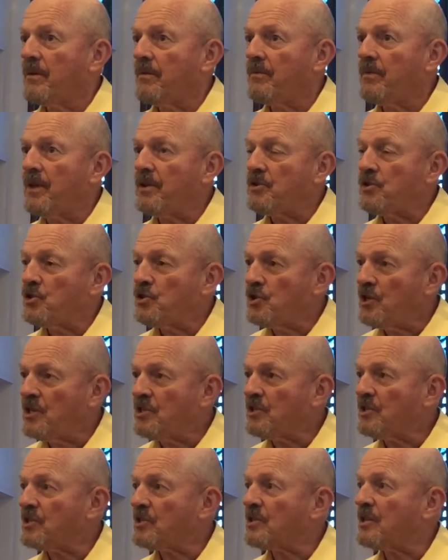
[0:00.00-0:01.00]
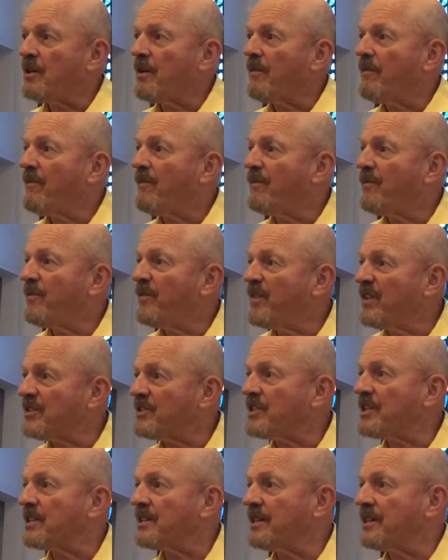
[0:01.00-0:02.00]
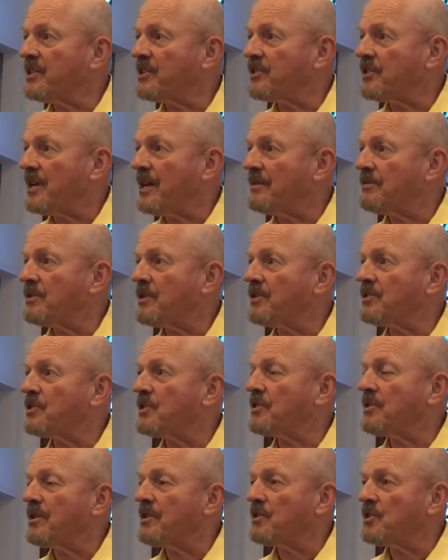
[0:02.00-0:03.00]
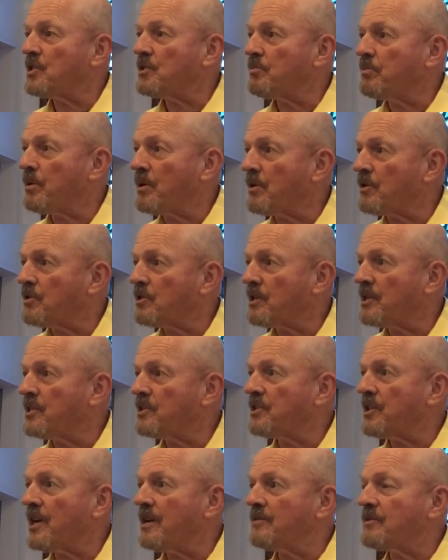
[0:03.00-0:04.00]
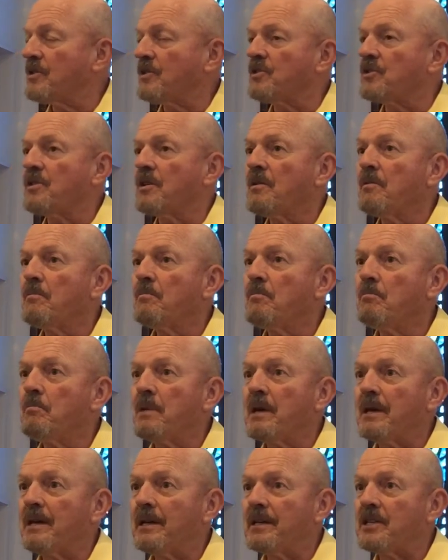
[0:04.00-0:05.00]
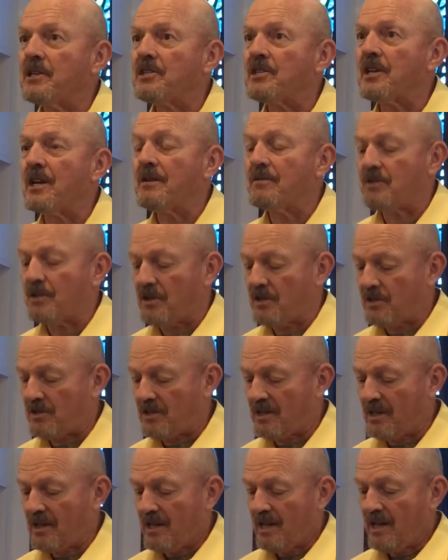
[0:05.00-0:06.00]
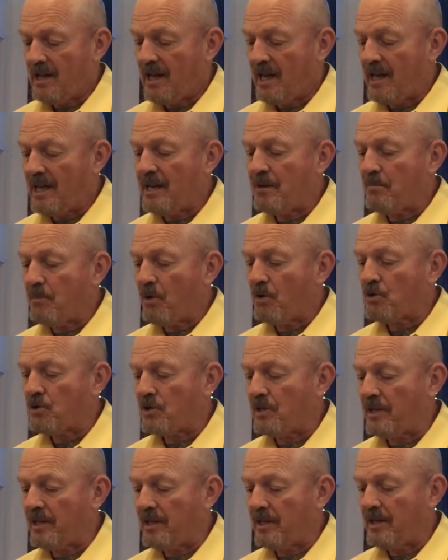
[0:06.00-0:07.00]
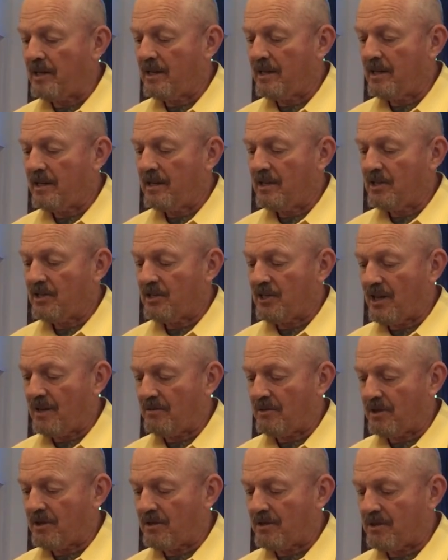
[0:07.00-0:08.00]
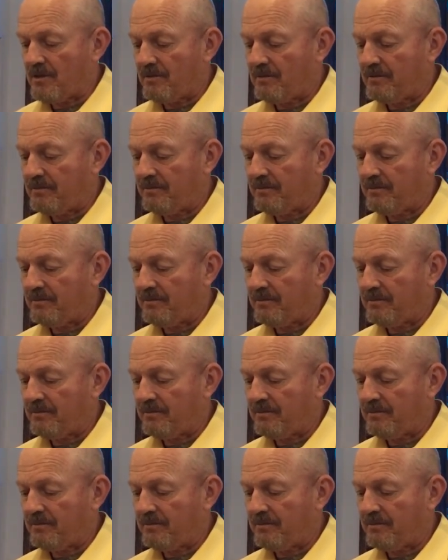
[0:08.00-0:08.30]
that Jesus physically saves us, spiritually saves us, mentally saves us, and emotionally saves us.